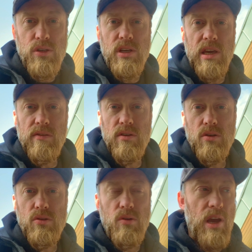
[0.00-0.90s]
to give
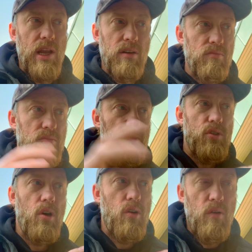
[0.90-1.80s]
you a
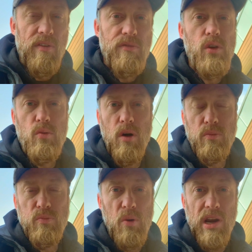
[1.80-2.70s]
short overview
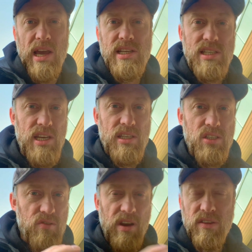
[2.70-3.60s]
of what I see as
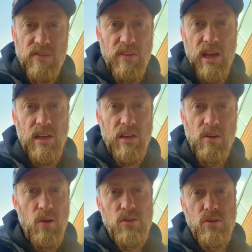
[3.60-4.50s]
strengths
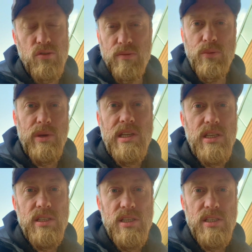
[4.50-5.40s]
and also some
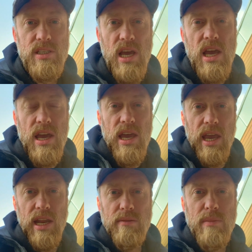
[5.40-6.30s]
weaknesses
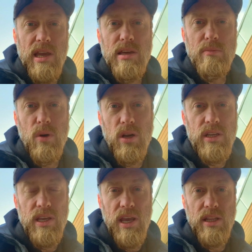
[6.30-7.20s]
in making
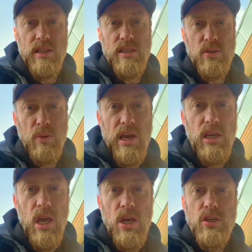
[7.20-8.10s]
money in this
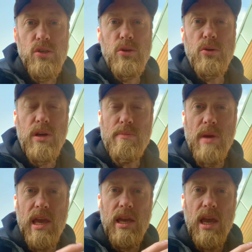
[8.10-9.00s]
way, so you can
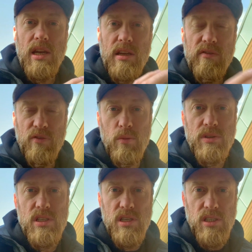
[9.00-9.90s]
make an
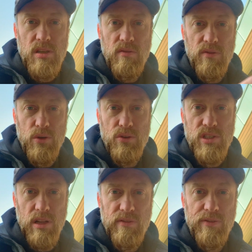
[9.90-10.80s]
informed decision for
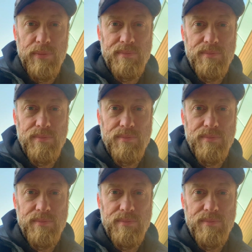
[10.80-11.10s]
yourself.